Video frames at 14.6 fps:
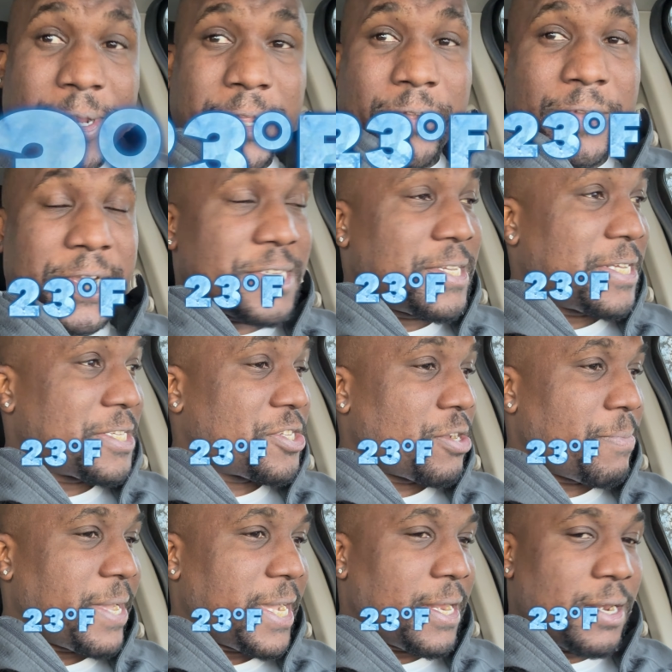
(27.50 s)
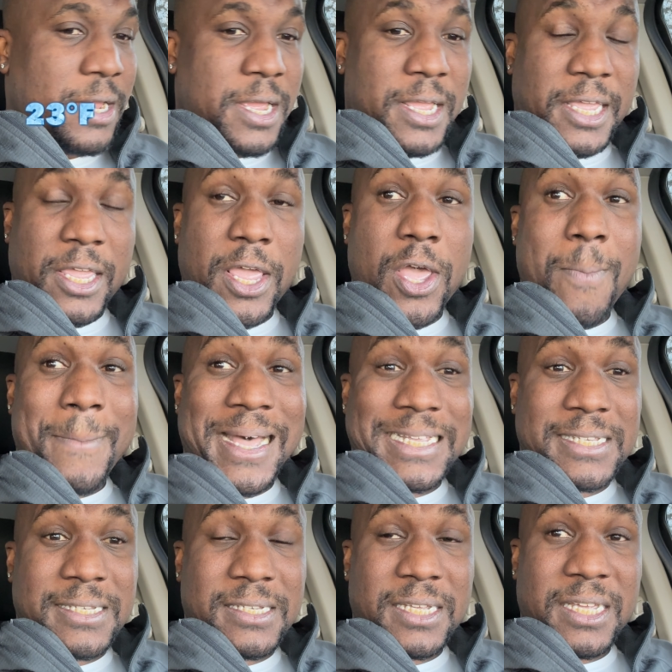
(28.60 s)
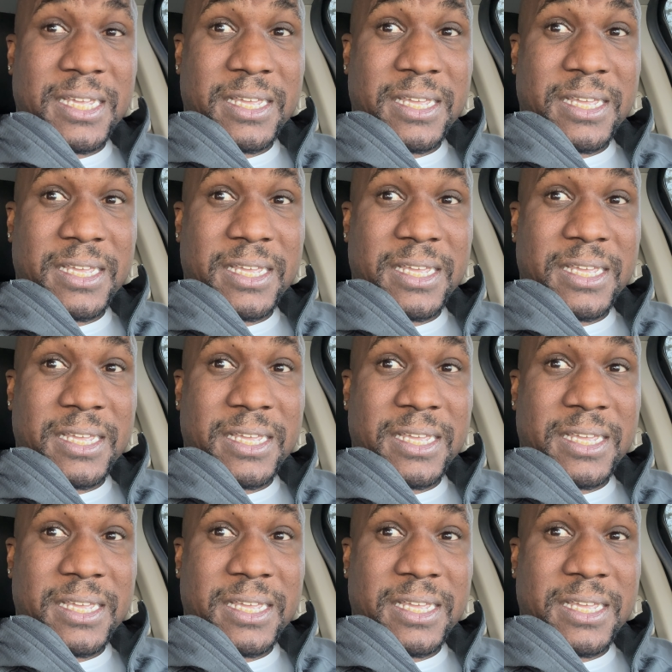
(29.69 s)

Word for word: degrees. Not so bad. Kill myself.